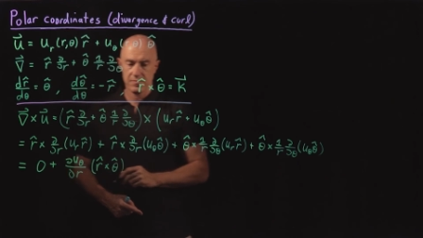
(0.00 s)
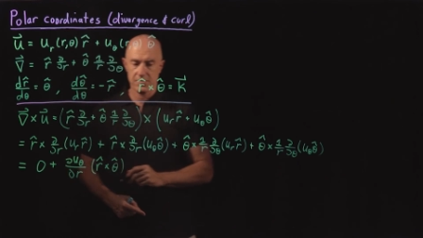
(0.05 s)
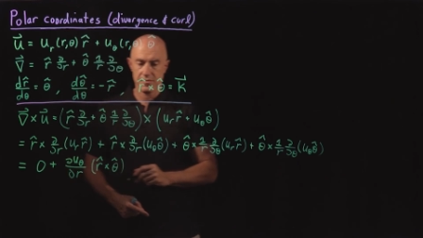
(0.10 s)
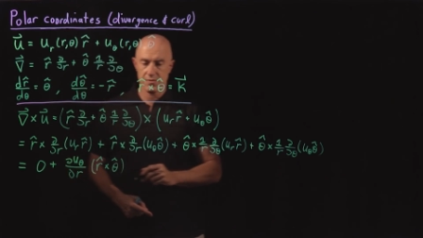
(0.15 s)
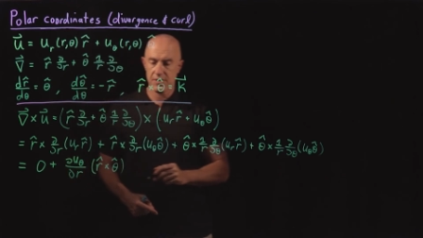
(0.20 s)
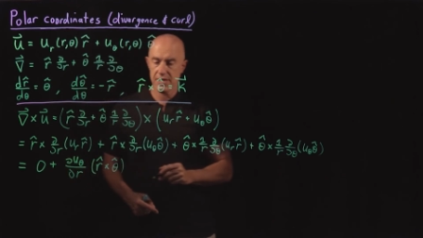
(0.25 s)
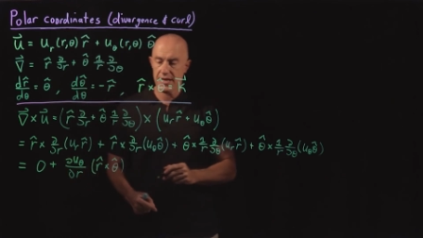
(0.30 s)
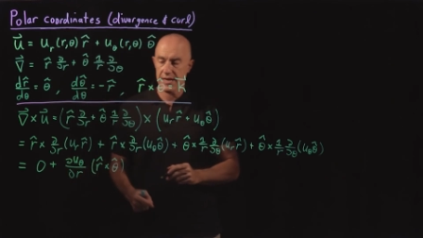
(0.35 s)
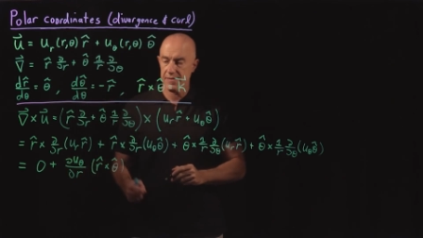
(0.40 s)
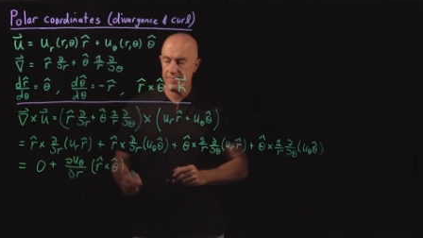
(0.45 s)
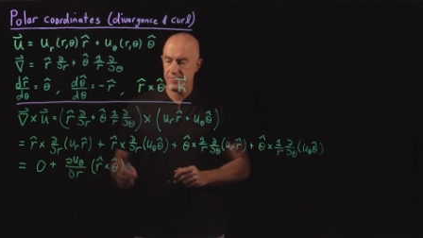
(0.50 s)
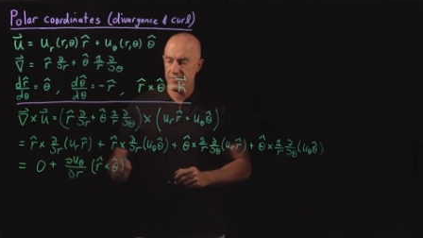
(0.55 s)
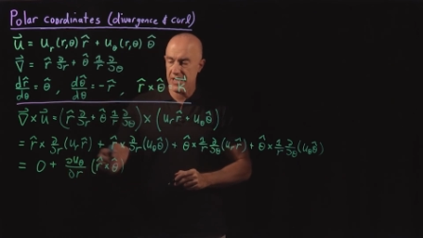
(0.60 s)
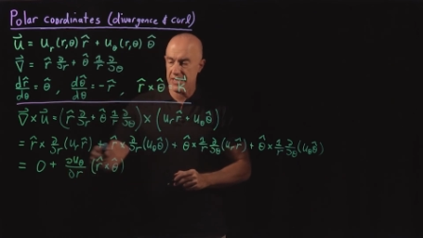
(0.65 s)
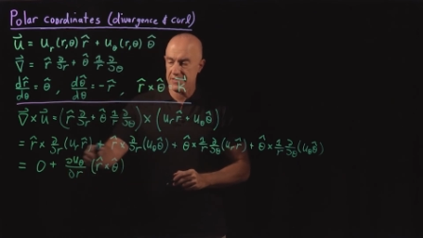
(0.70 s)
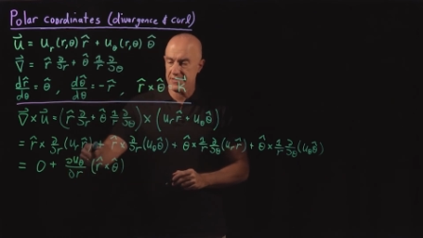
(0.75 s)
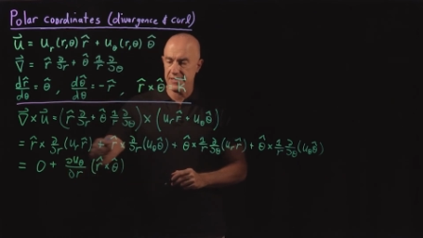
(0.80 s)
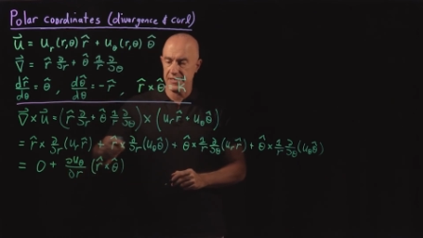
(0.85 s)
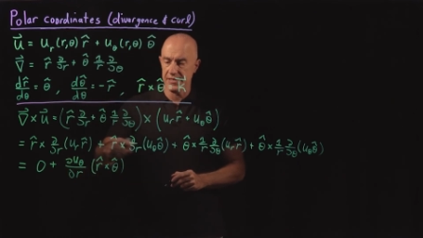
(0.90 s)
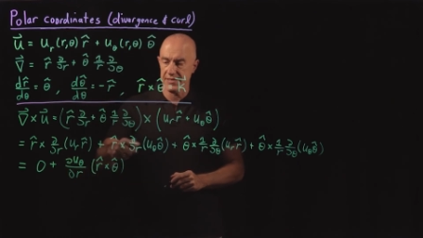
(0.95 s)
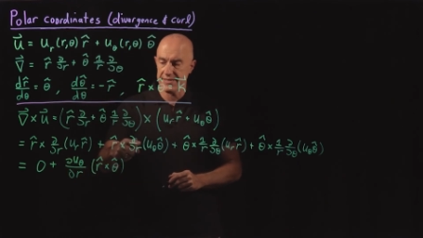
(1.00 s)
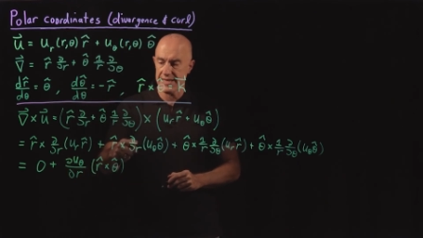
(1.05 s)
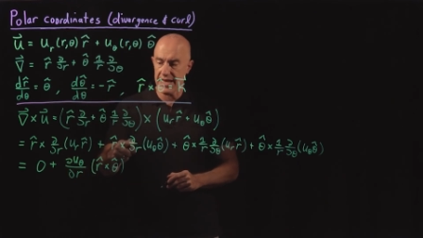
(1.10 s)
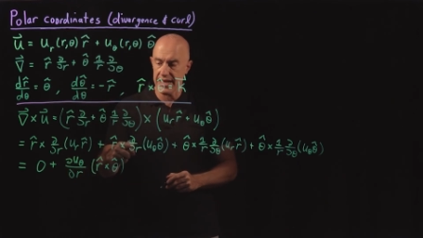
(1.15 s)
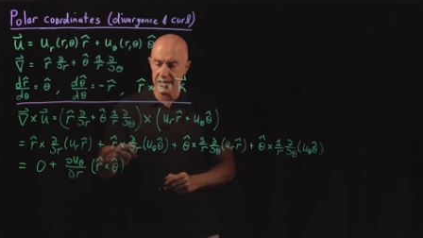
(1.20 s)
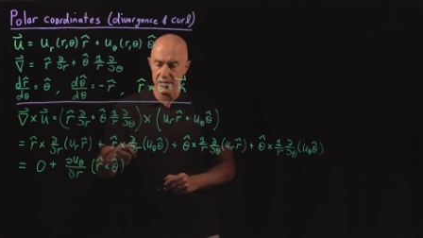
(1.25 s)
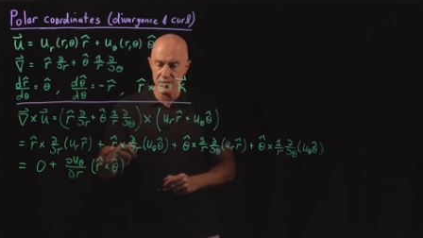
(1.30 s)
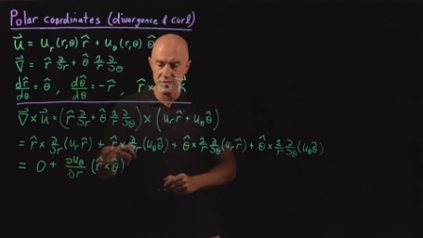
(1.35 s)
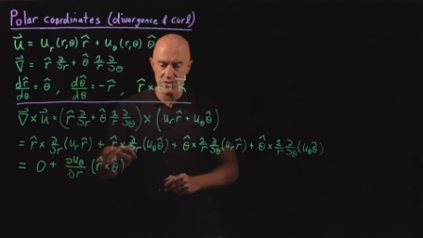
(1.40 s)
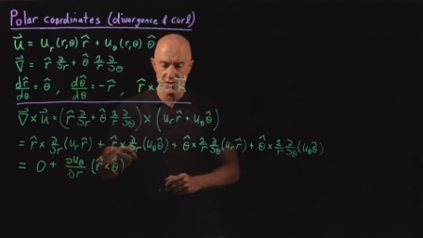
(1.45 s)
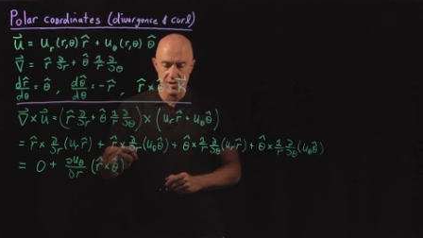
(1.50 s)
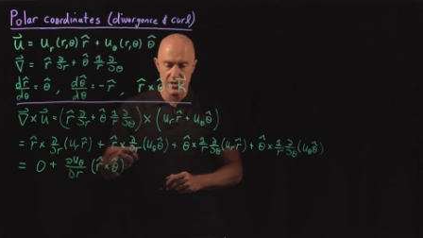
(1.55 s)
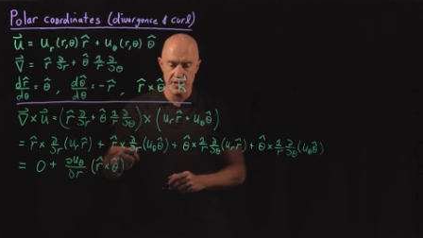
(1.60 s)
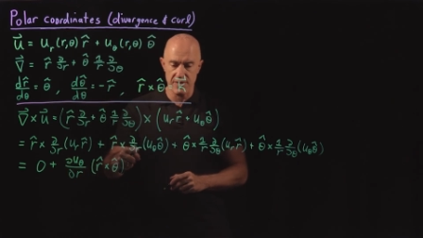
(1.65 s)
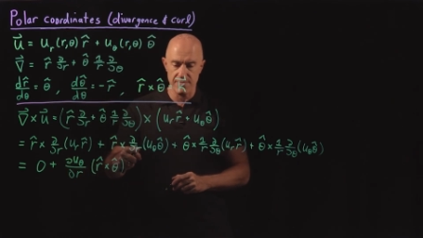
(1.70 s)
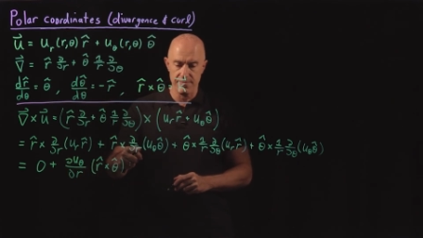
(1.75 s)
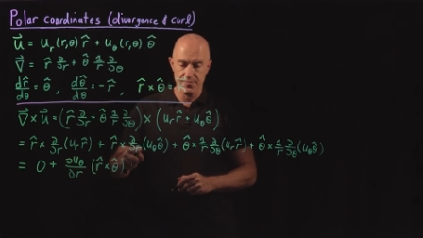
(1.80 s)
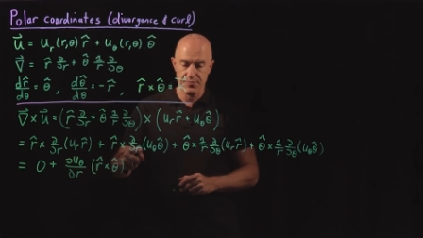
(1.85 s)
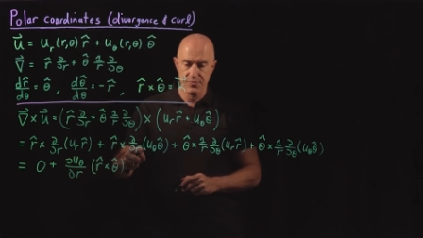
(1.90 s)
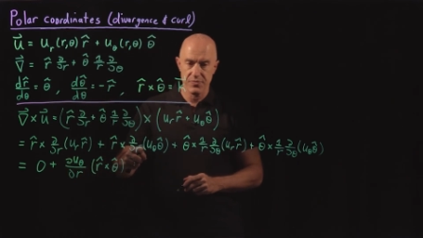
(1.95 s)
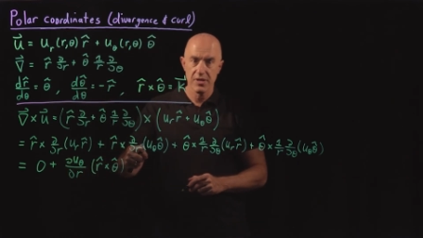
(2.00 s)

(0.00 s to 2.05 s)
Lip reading: Okay, that's the second term.